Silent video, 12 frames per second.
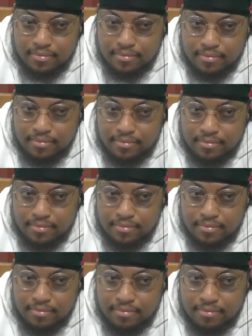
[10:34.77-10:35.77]

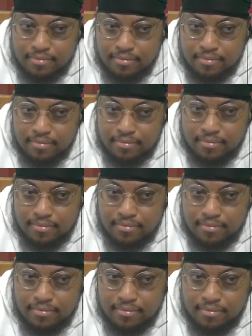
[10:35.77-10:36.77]

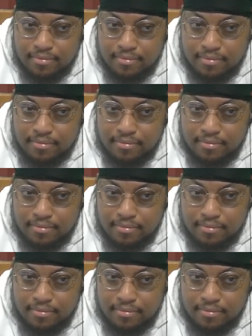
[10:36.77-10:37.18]
[no speech]